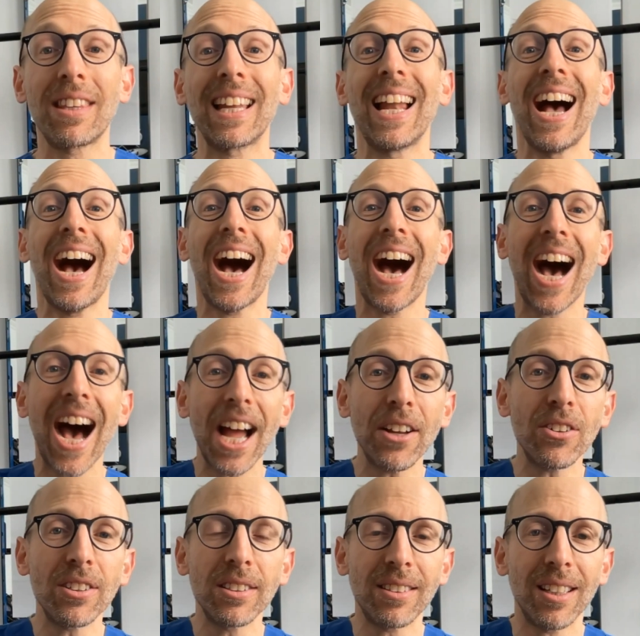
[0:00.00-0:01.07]
that
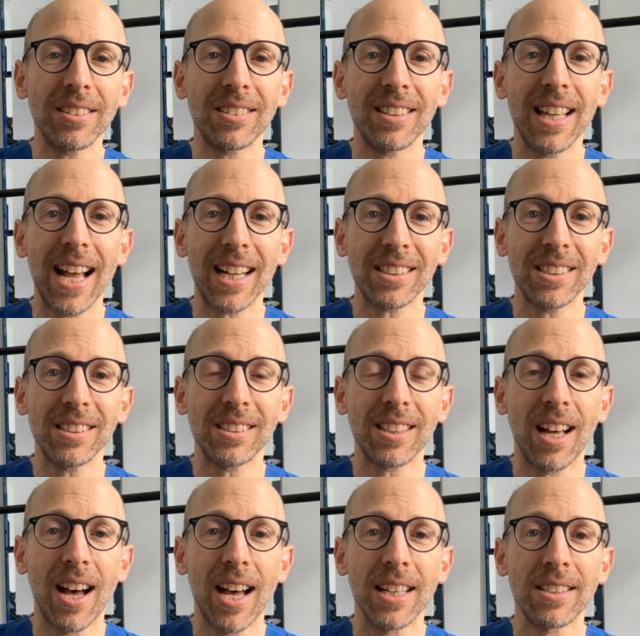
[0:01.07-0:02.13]
higher intensity
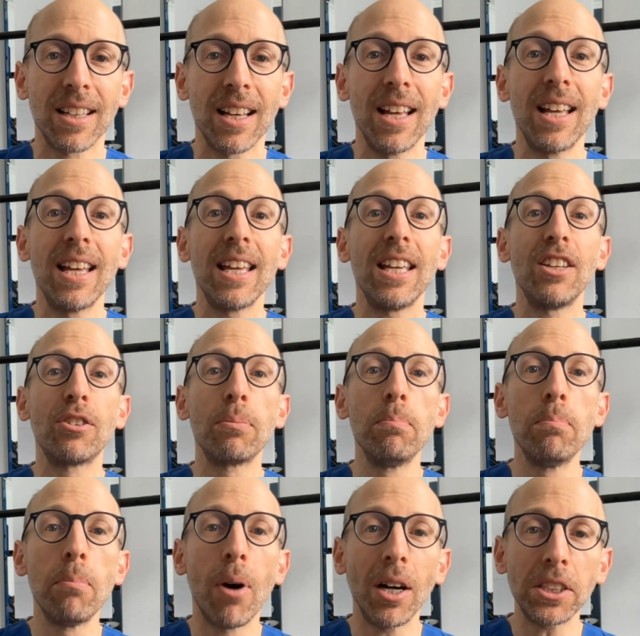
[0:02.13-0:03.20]
exercise is
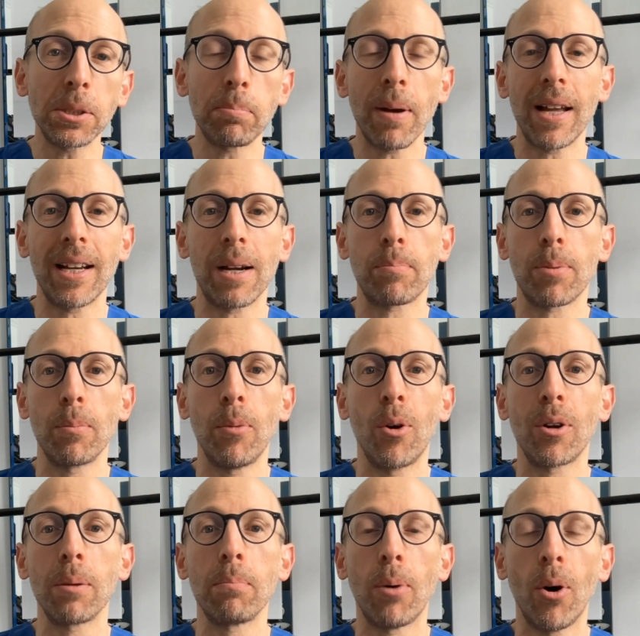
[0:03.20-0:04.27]
much better at
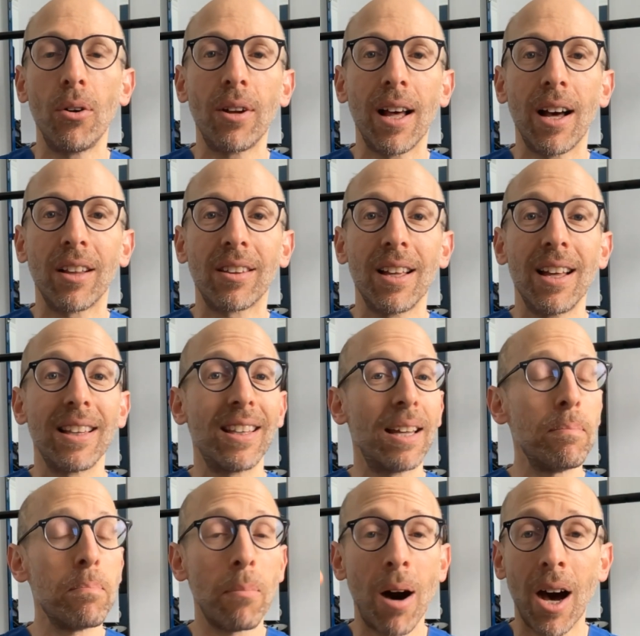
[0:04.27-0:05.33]
promoting bone health
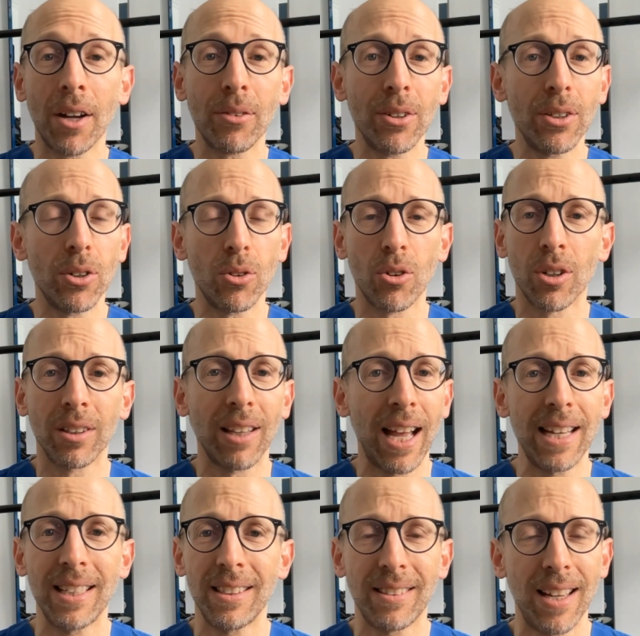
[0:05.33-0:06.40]
than moderate or
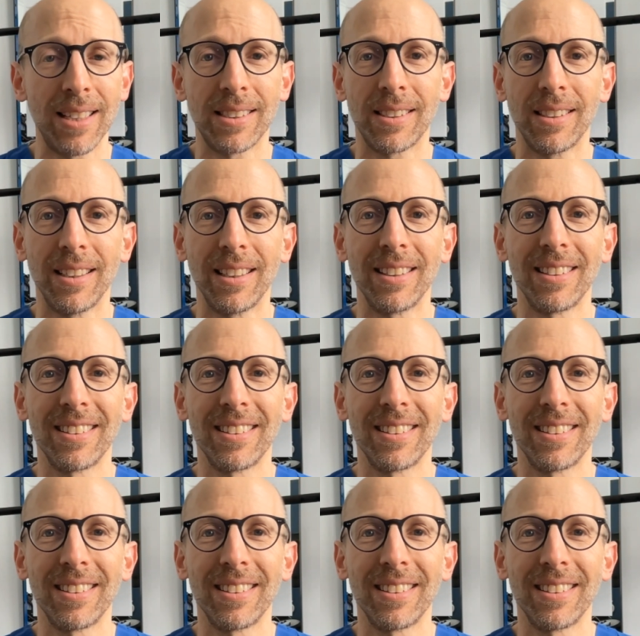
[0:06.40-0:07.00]
light intensity.